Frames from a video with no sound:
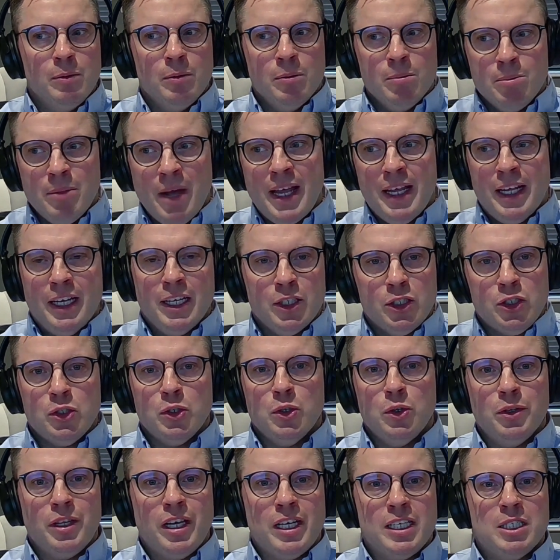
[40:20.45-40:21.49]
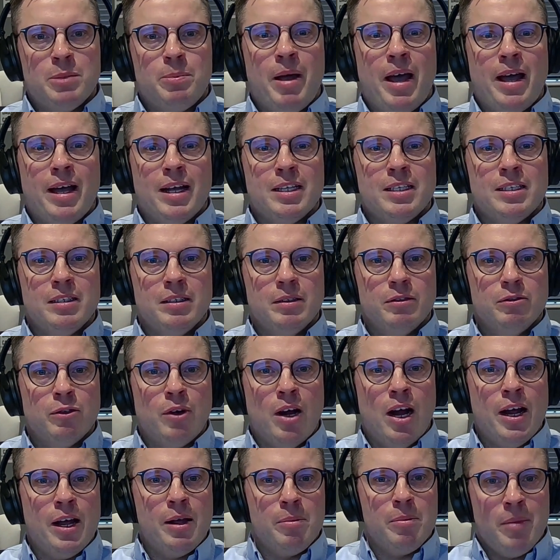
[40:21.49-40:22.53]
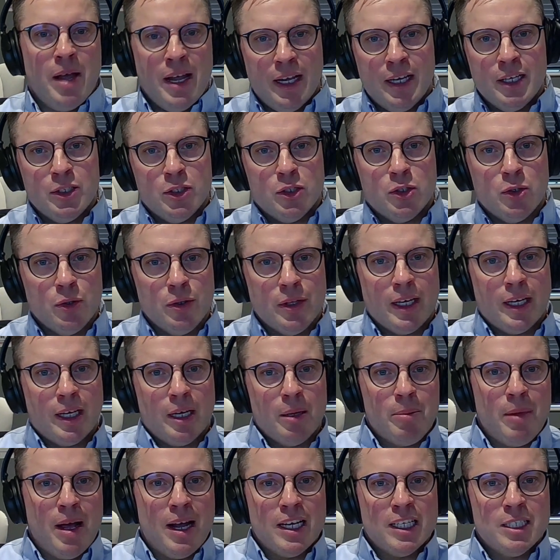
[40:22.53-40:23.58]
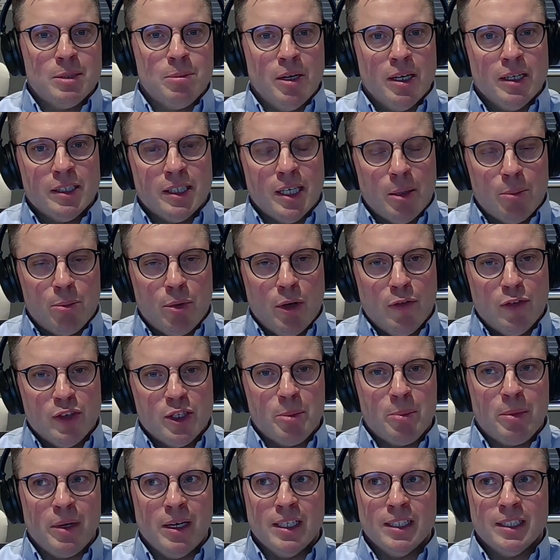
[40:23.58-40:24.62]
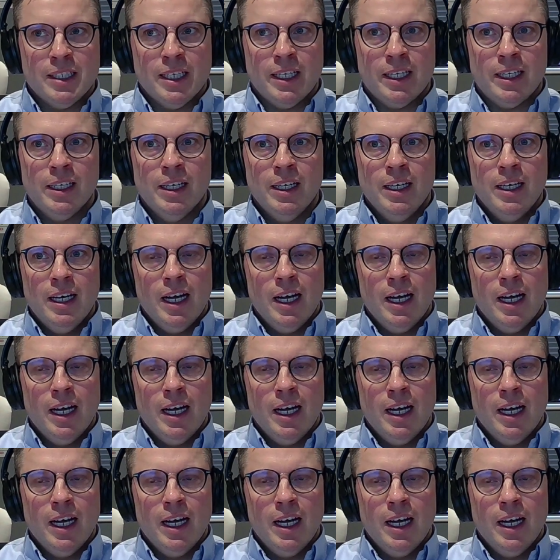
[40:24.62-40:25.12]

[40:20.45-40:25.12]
making sure they're spec'd right, making sure they can maximize that profitability.